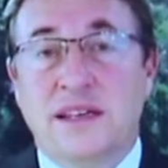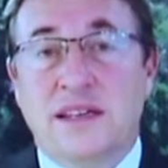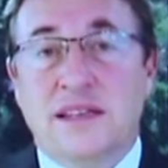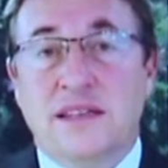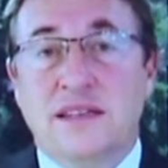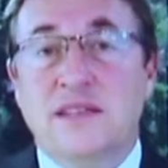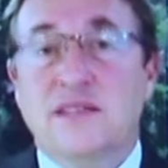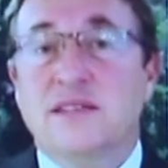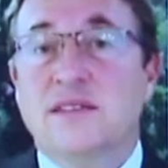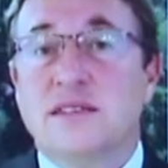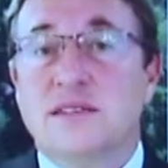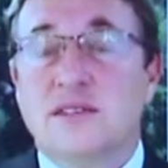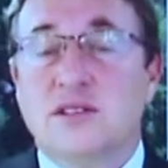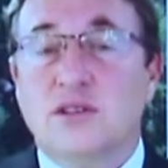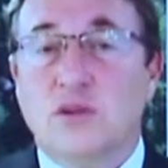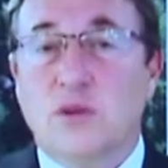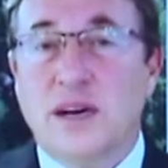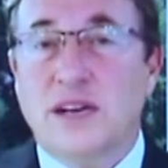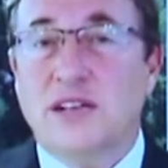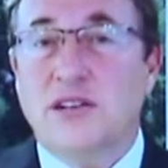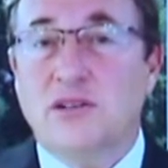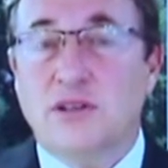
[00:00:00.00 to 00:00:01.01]
This is
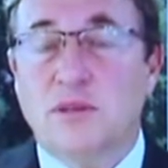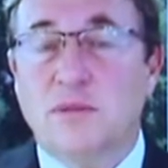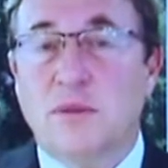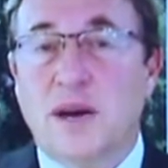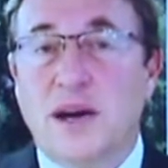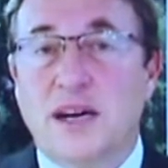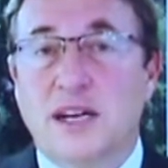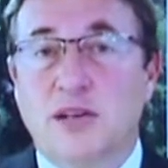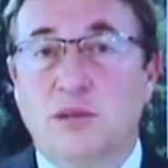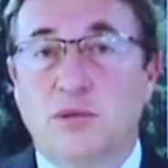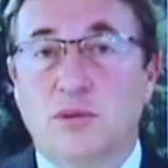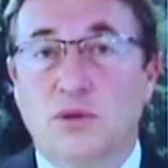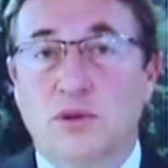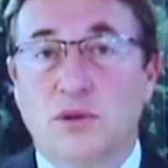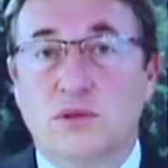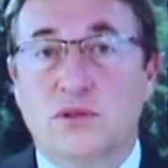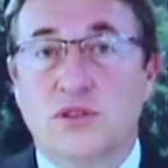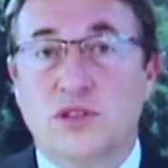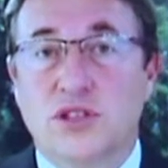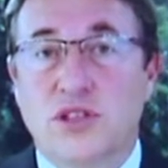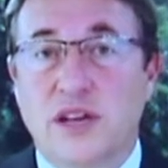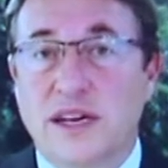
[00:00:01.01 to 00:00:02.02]
quite a
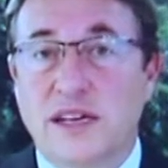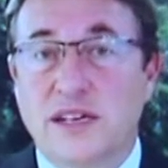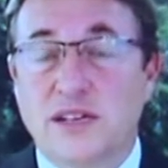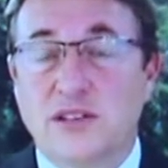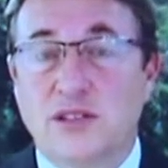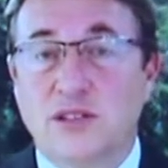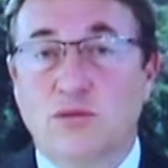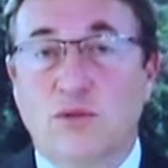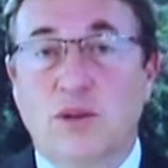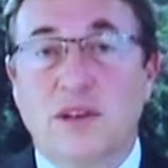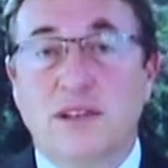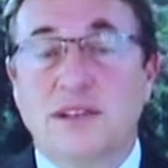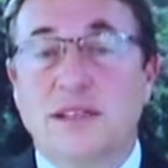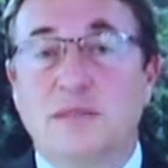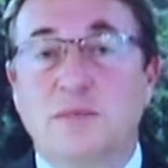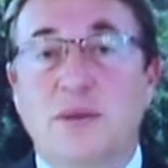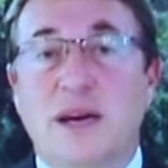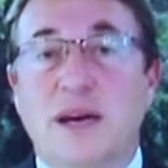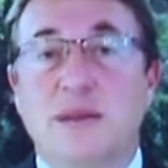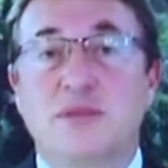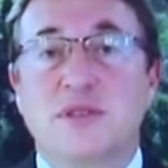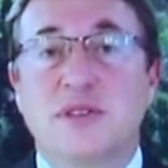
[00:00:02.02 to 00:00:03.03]
remarkable change and one that
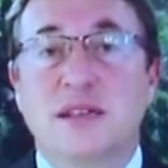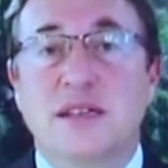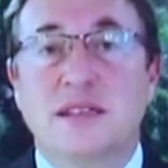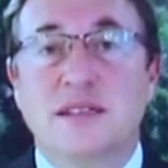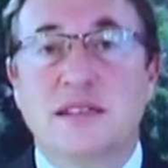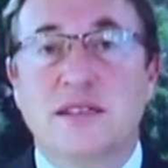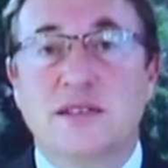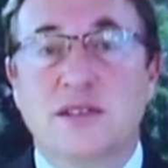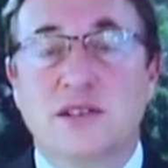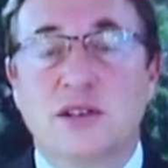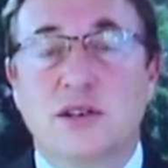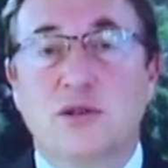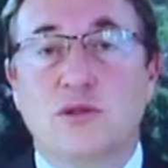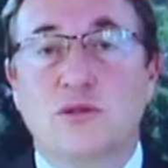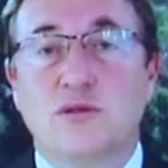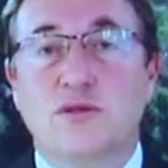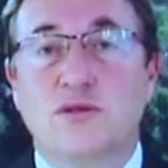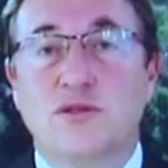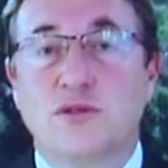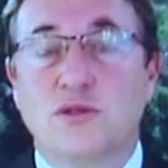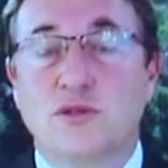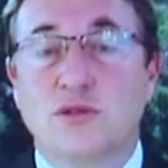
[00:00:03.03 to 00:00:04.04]
perhaps 10 years ago
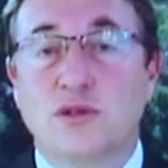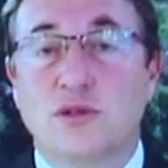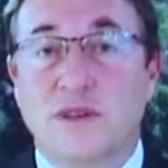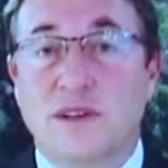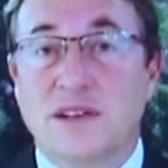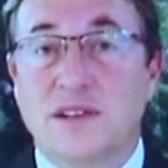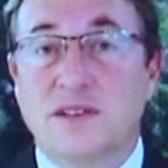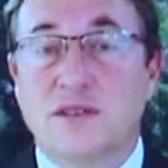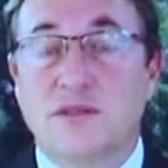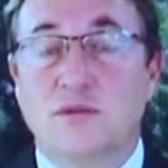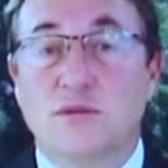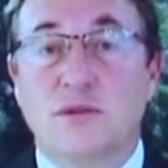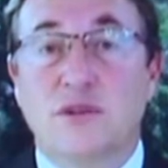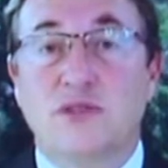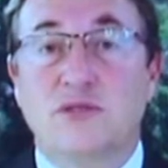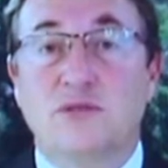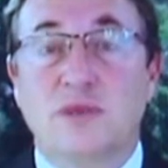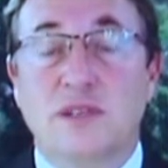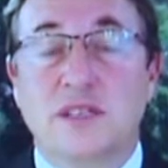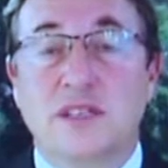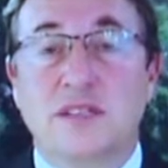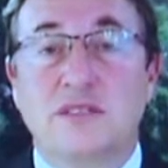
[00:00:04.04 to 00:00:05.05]
few of us would have
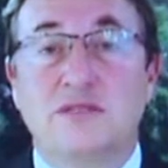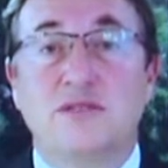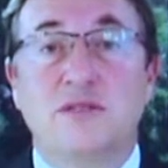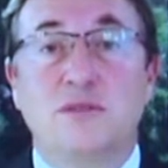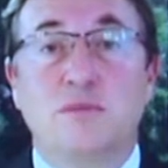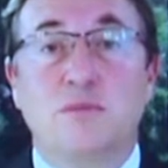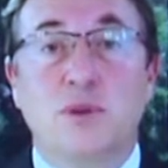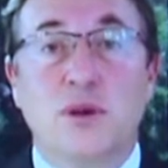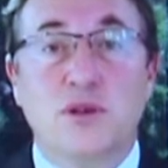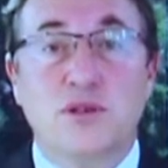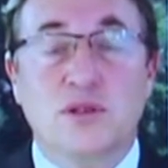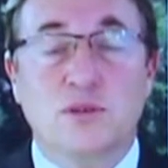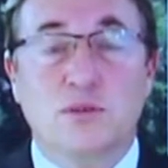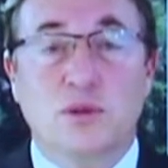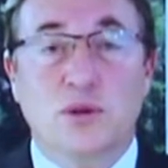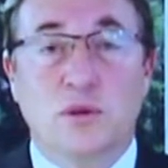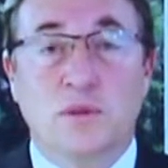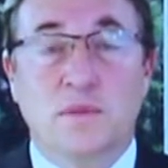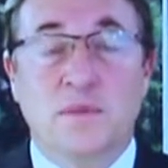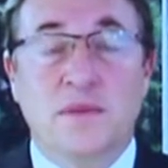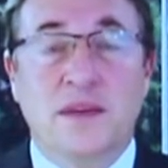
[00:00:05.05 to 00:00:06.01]
believed possible.